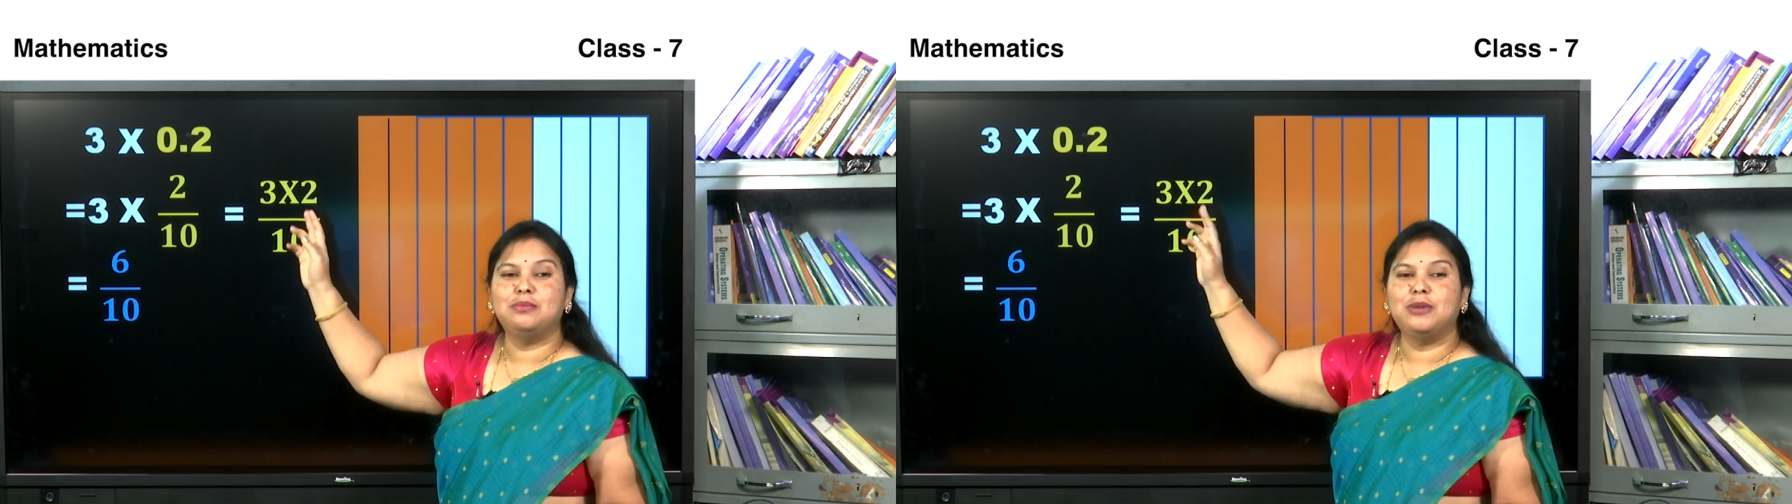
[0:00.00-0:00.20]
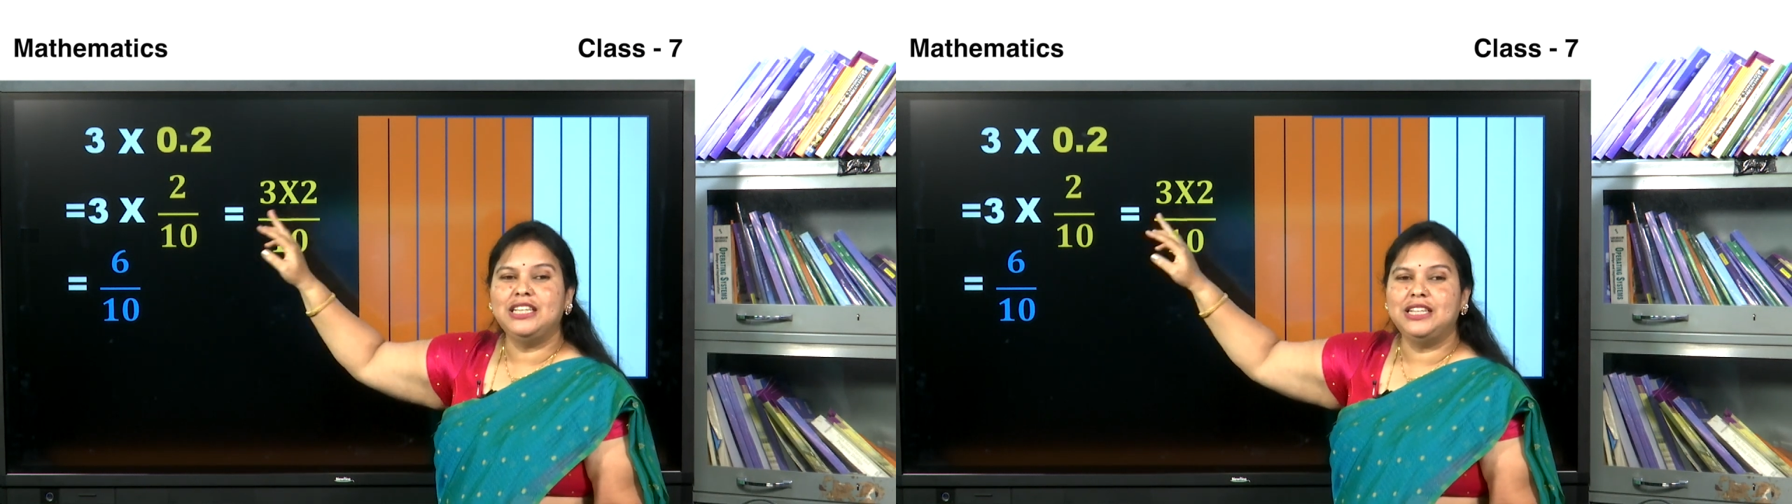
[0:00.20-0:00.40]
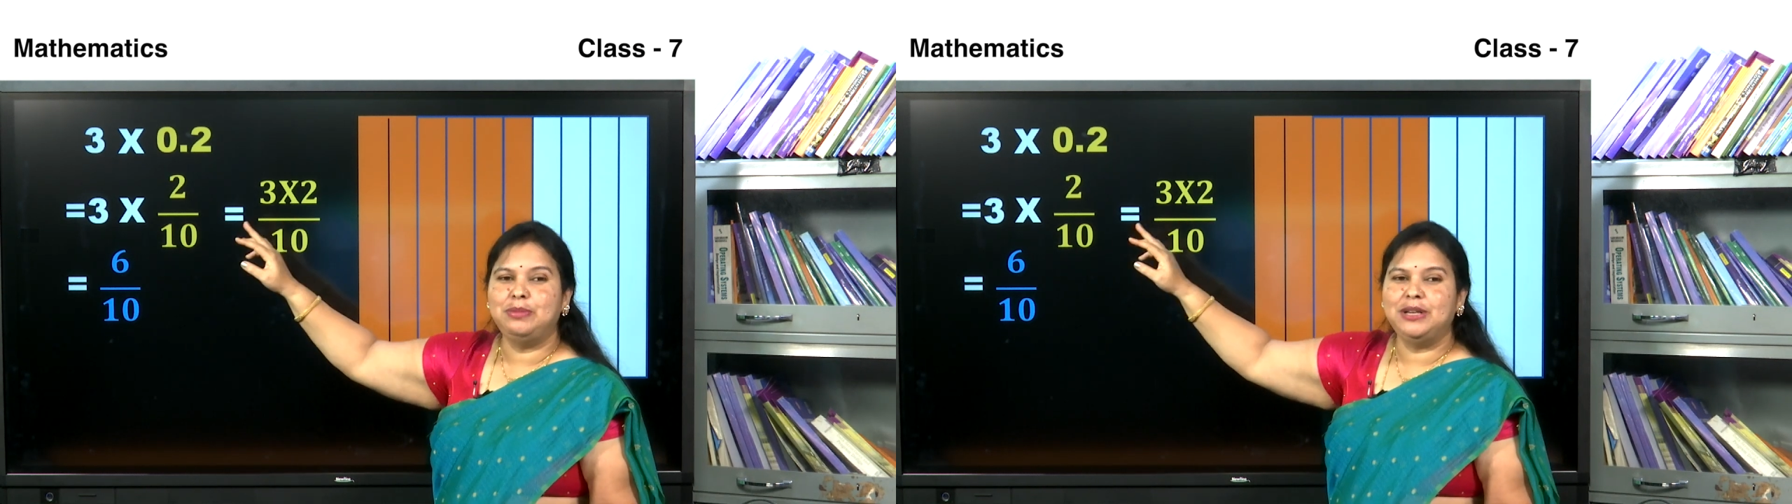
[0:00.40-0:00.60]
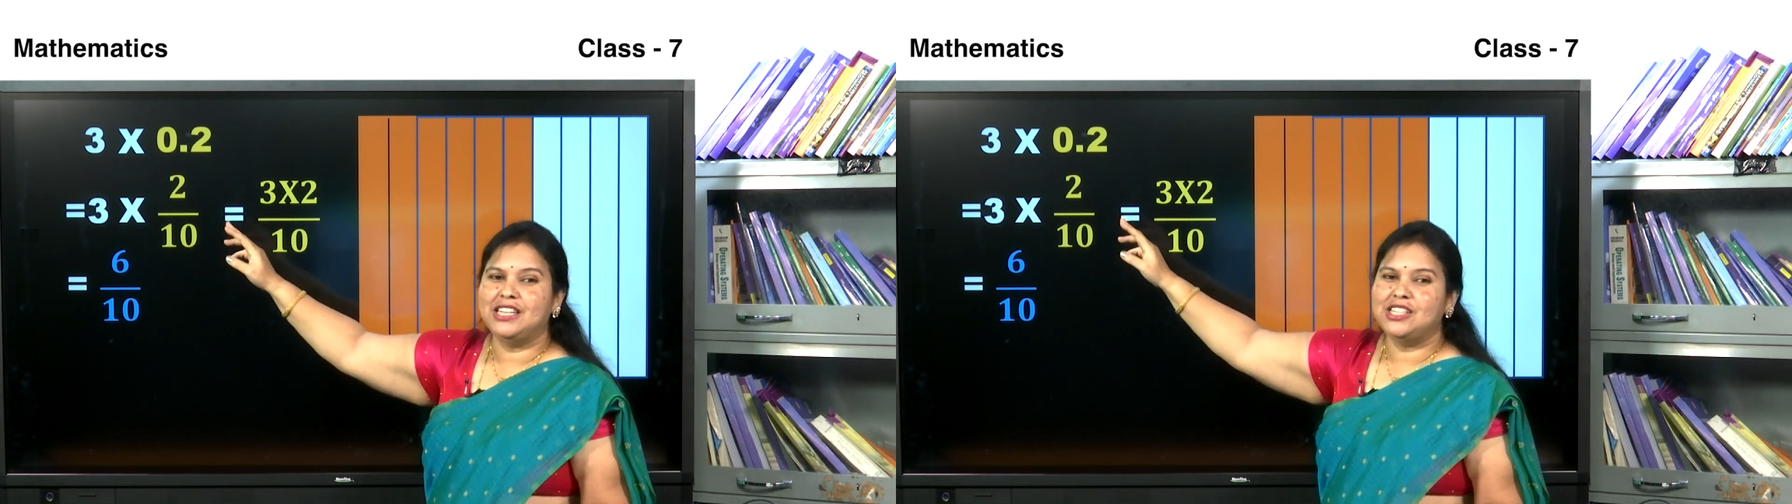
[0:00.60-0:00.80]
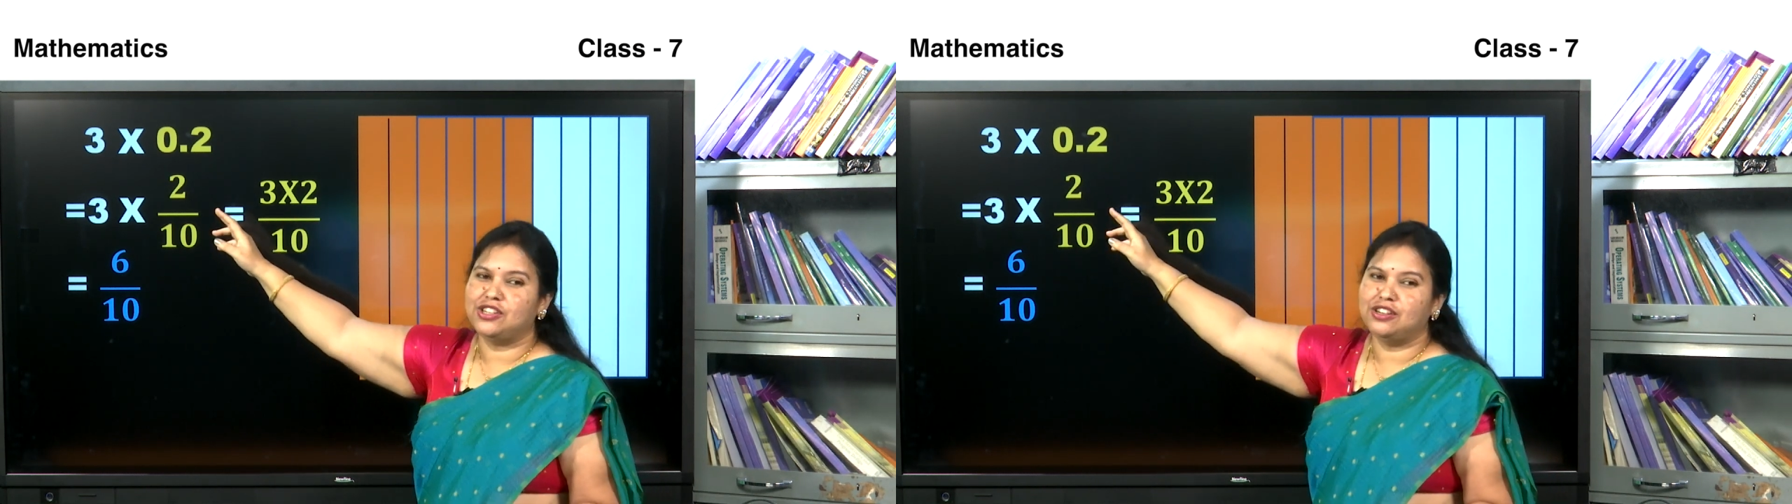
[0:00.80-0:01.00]

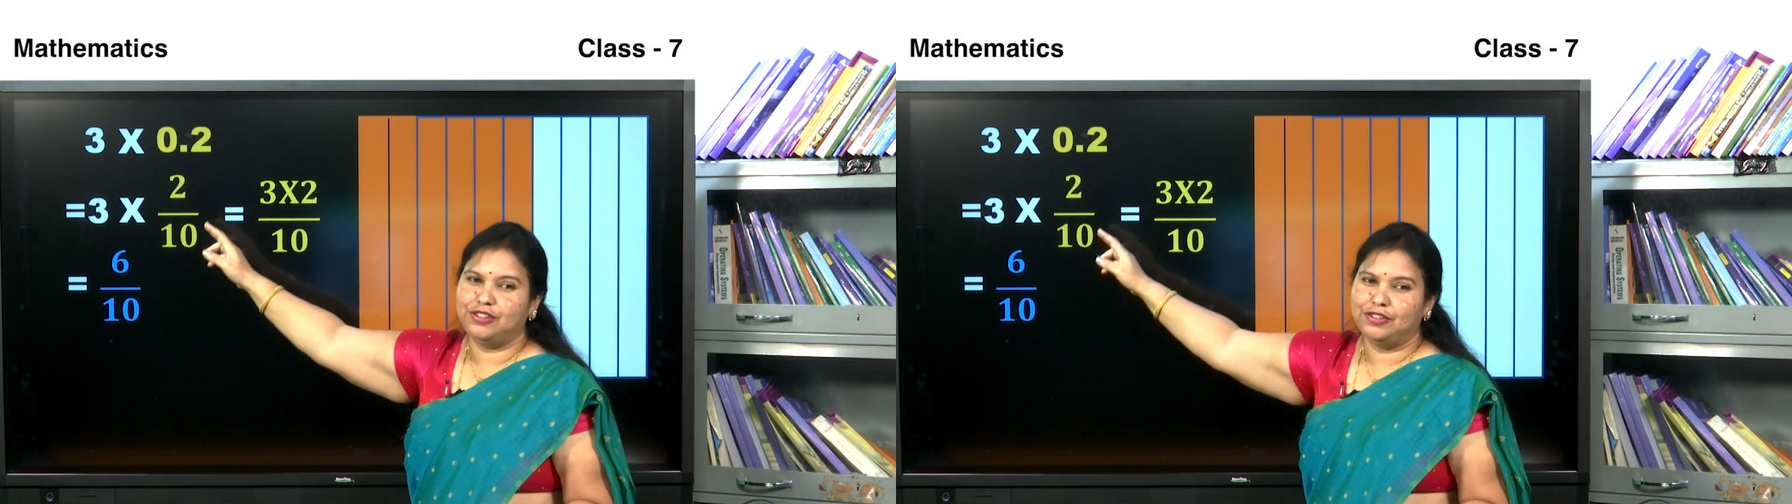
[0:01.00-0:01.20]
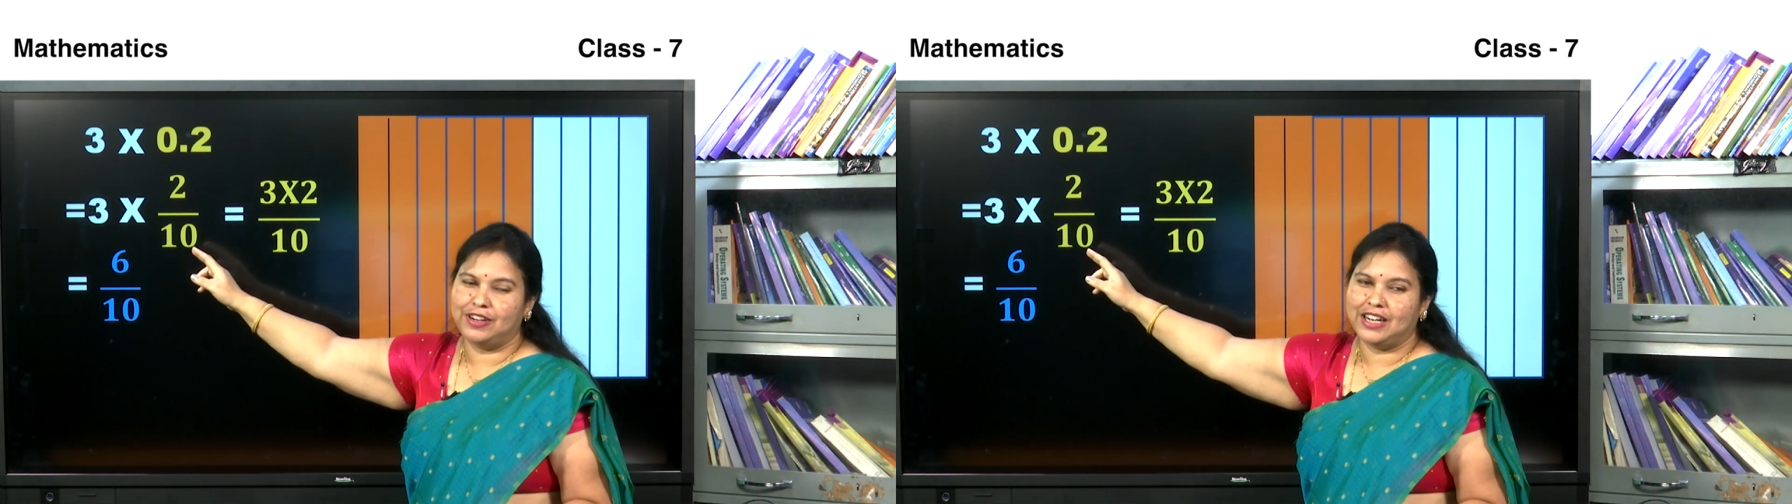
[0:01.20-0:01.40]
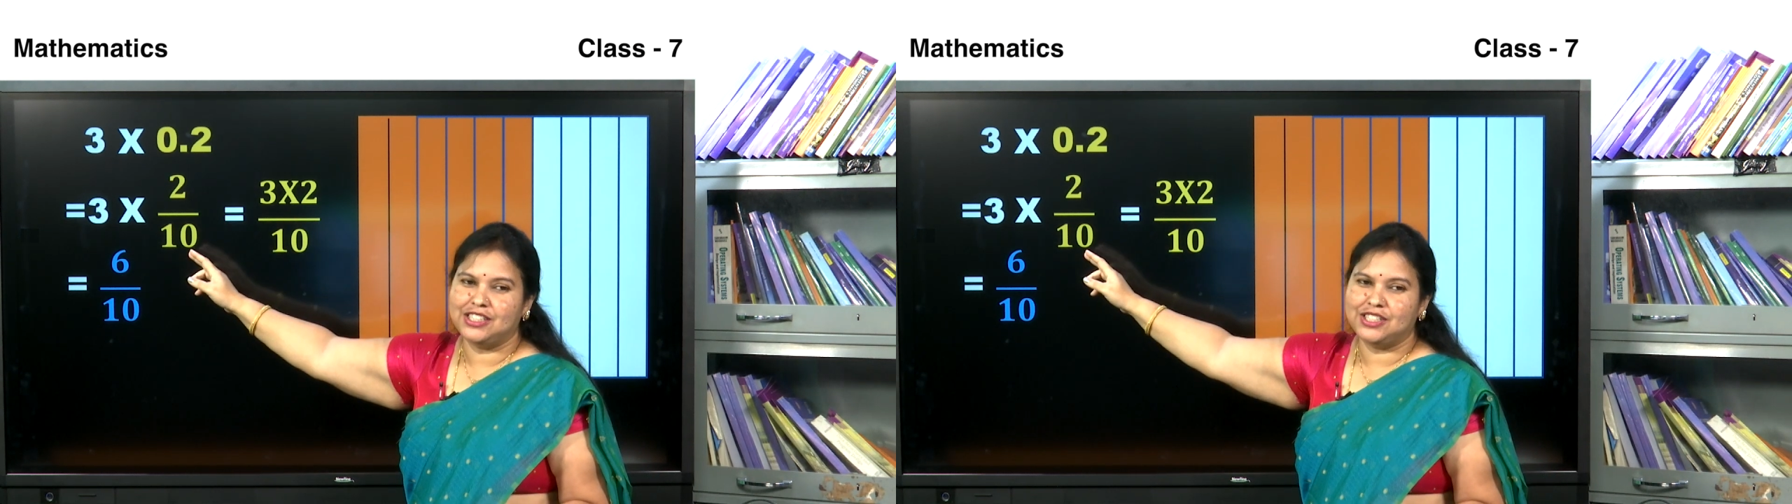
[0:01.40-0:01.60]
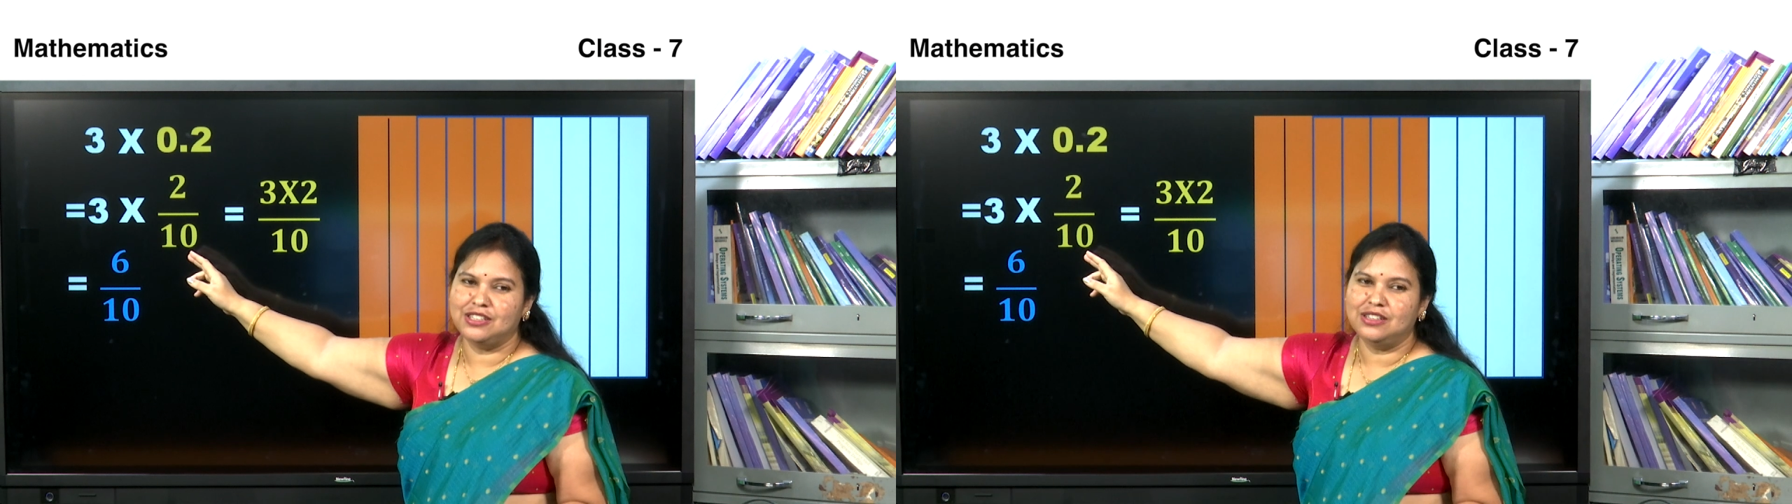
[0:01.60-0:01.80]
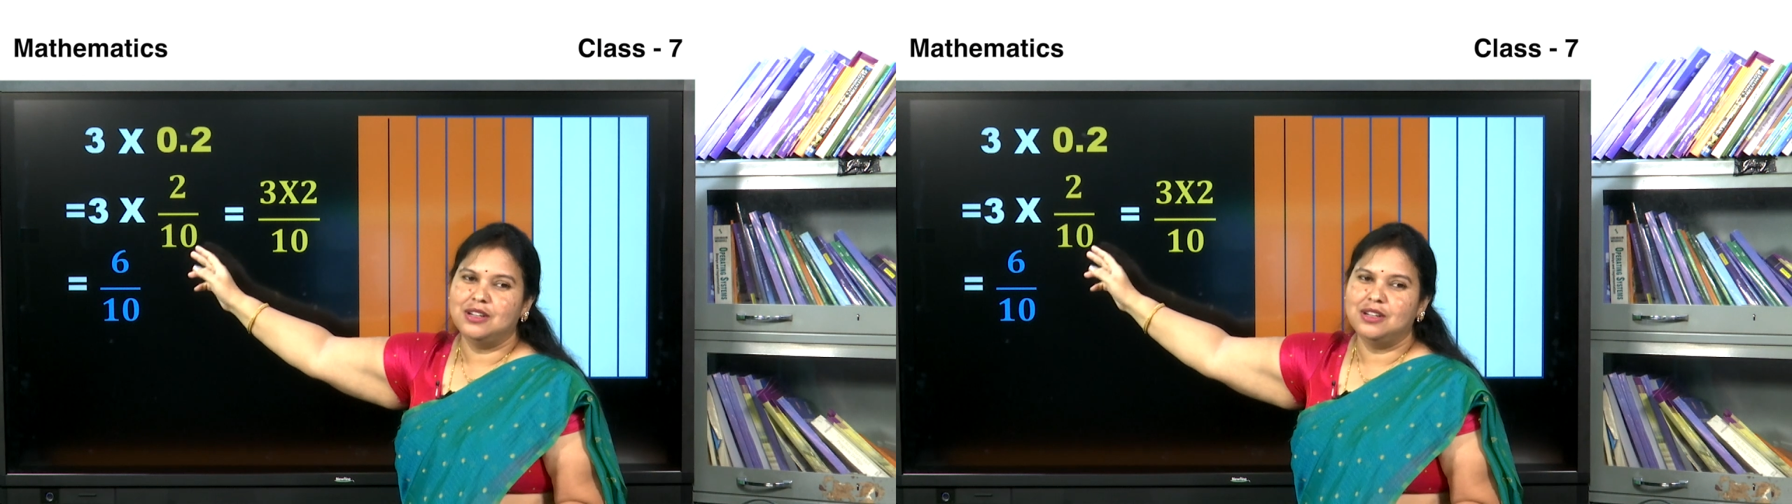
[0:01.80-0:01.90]
multiplication of a fraction